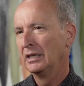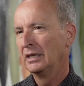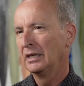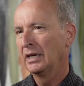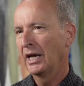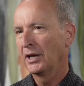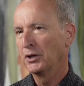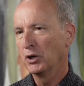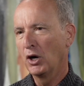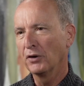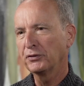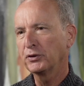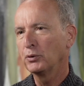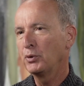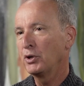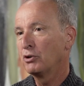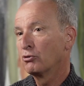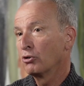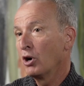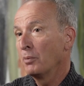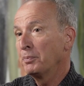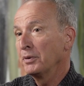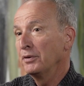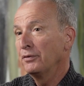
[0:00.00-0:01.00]
And often we
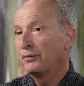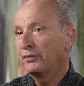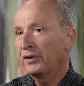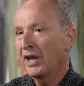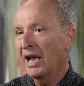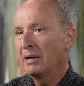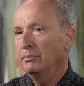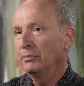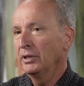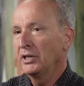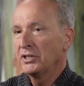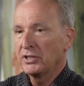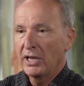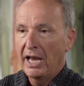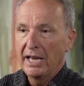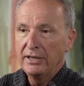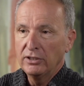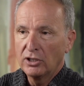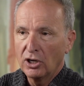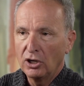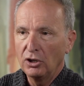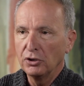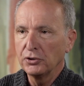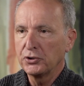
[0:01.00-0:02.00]
grow up in families and
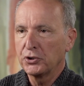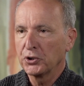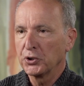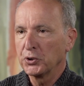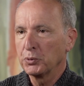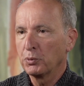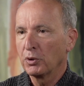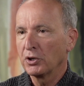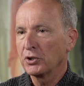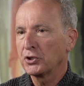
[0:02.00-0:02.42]
cultures where